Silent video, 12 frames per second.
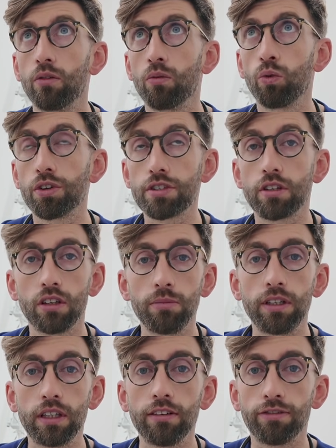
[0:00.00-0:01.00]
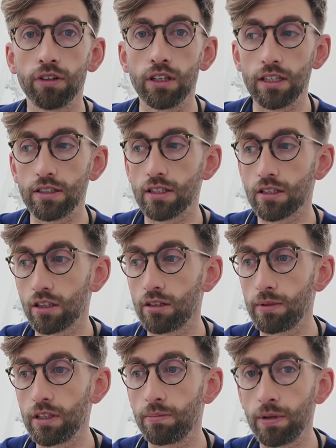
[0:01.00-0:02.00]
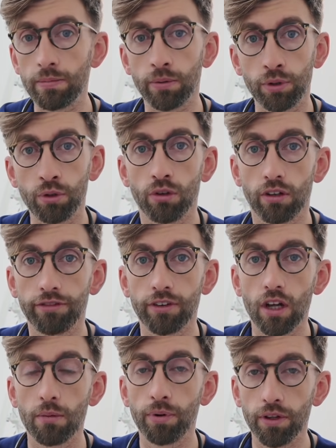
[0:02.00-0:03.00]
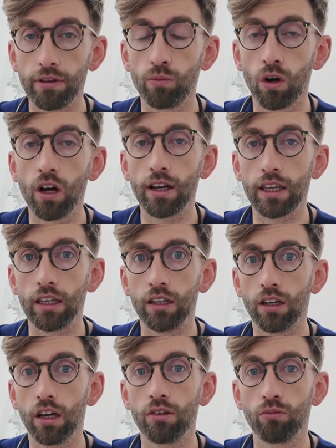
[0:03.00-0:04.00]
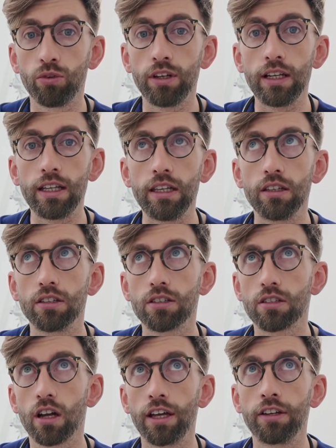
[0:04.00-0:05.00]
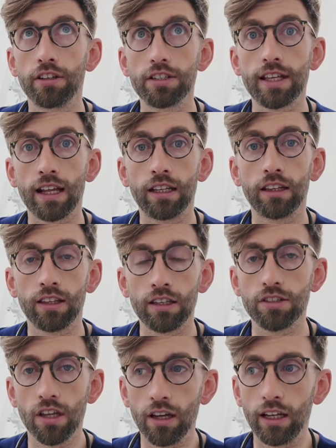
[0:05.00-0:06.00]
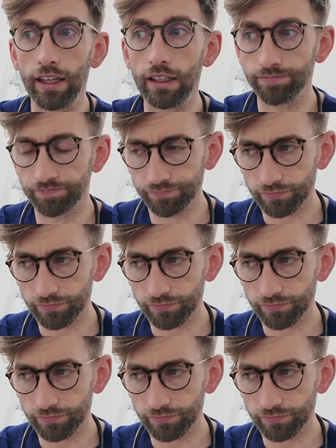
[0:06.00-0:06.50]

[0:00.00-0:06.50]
what's going to be different is it's going to be the people who have put the work in and really started understanding things early